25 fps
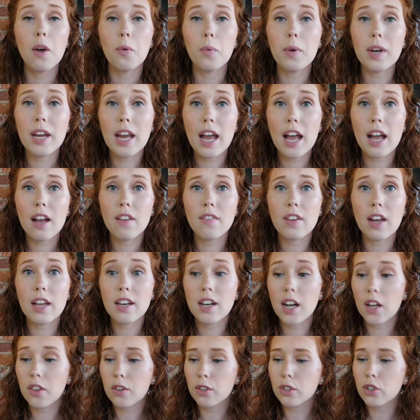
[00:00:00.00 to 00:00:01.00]
We have
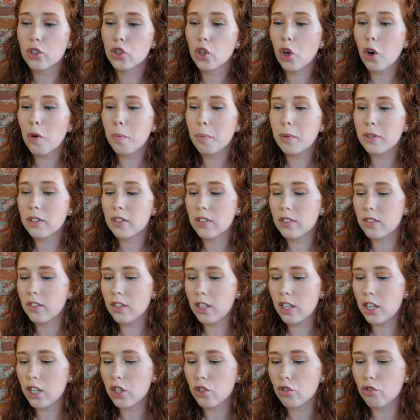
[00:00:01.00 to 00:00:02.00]
another soap. This is
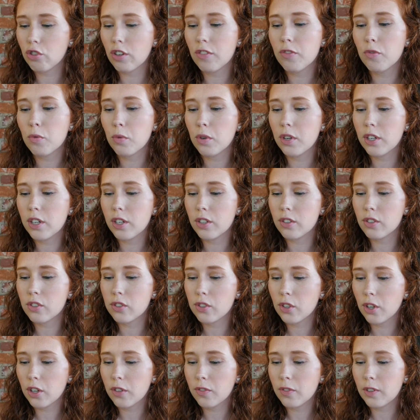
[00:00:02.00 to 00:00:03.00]
the Driftwood
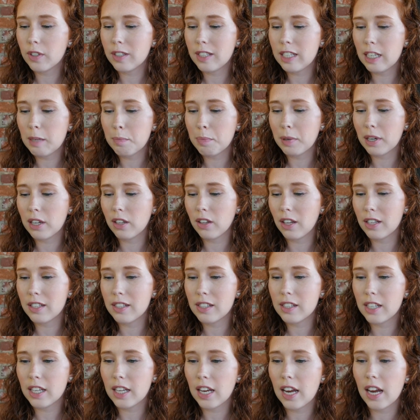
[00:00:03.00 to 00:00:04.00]
Surf Deep
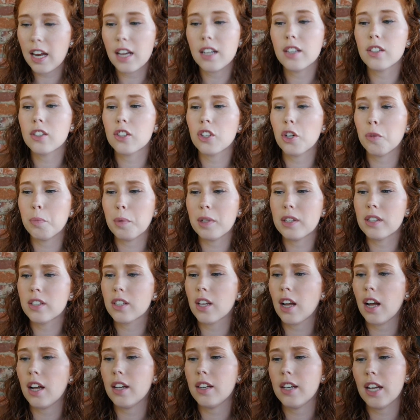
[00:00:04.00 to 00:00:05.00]
Cleansing Hand Soap. It's
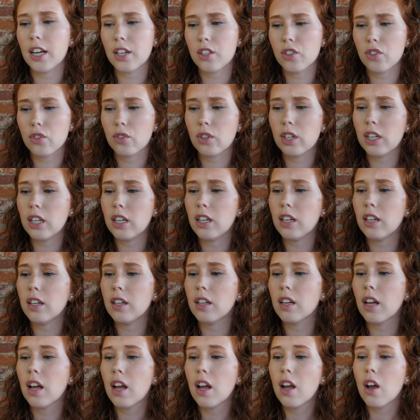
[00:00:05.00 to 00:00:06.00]
got
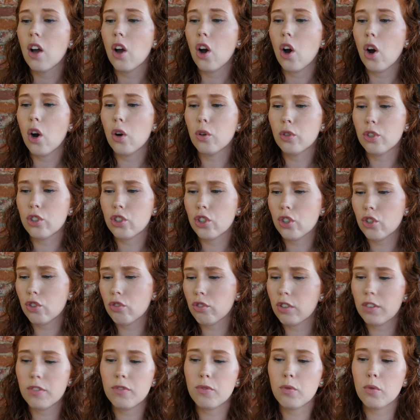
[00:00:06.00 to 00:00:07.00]
nectarine, ocean
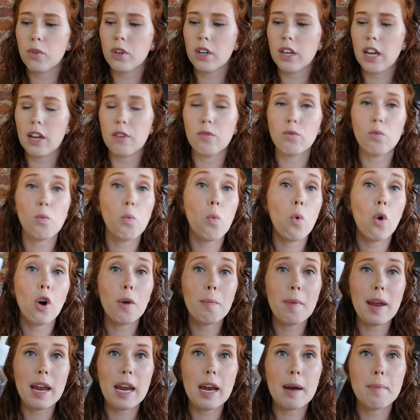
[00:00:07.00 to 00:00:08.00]
driftwood, and
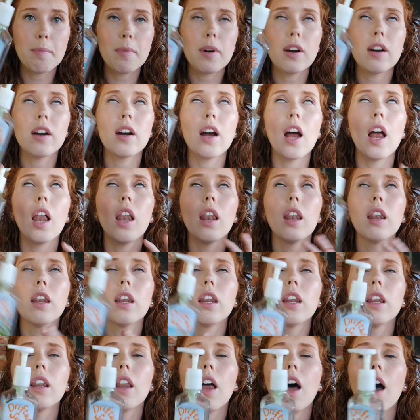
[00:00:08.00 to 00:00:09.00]
warm amber.
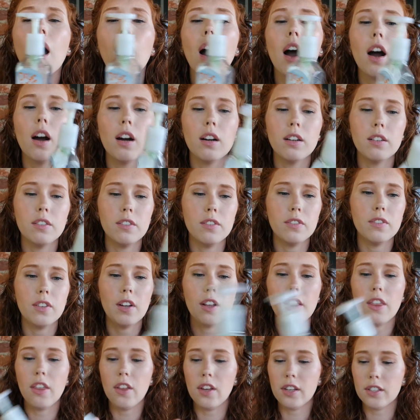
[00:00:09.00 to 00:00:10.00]
Love
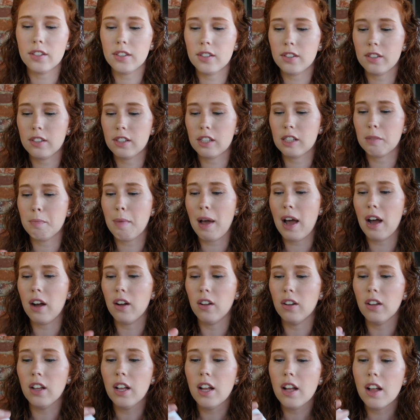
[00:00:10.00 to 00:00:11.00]
this
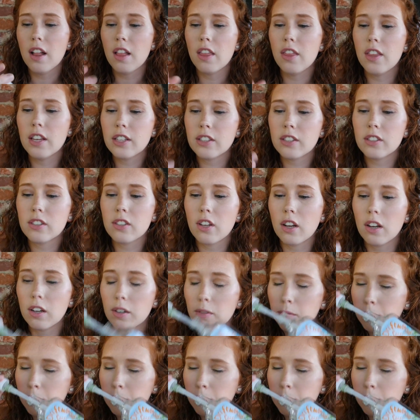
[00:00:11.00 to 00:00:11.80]
smell. This is,